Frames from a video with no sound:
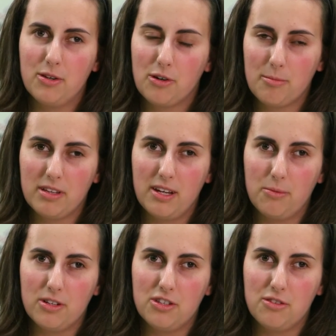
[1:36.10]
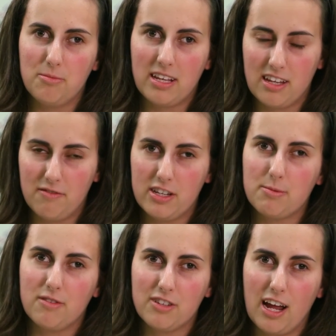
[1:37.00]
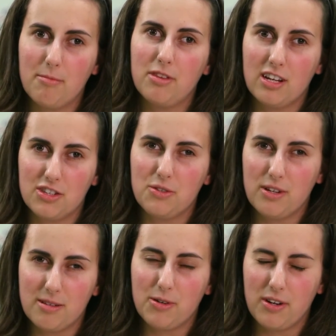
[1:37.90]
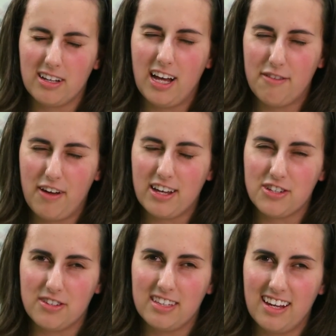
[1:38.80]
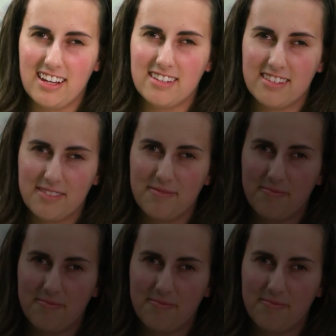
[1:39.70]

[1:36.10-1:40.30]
But normally, once you make that investment of time, things do end up going a lot faster in the end.